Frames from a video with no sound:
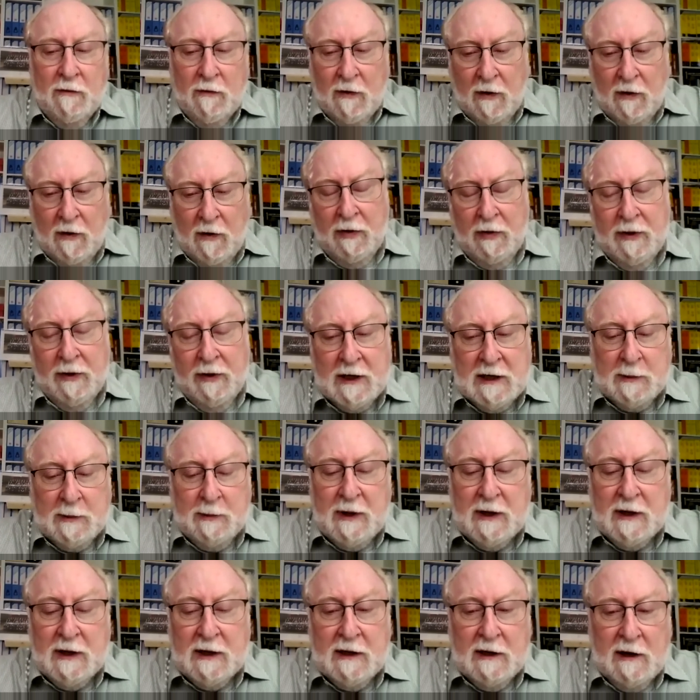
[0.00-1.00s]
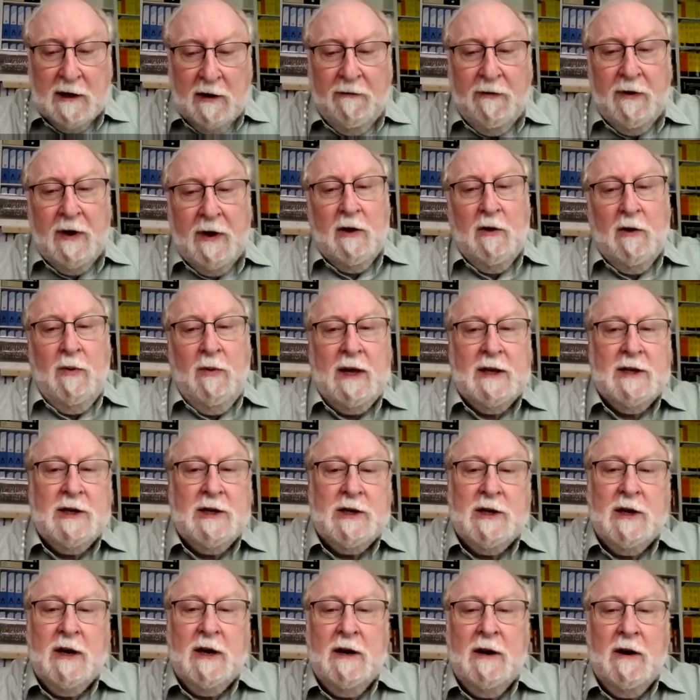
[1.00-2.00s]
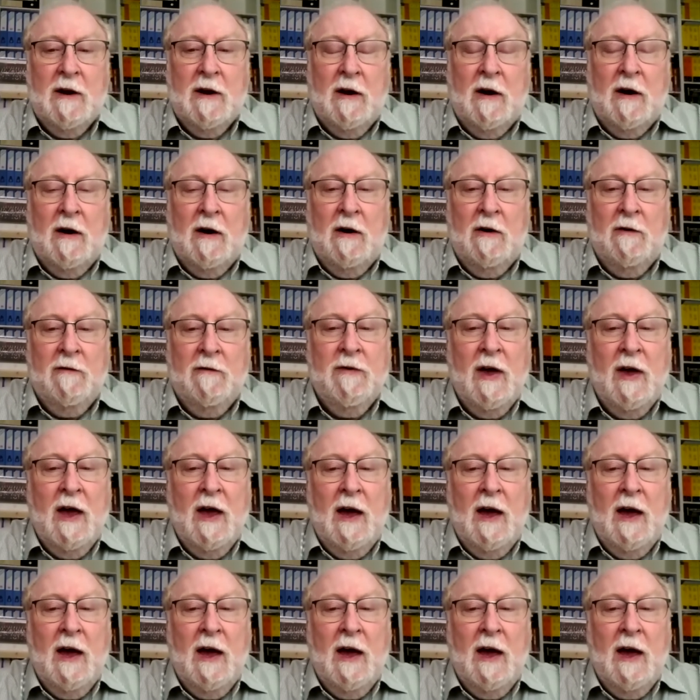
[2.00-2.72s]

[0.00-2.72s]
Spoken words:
On the specific question of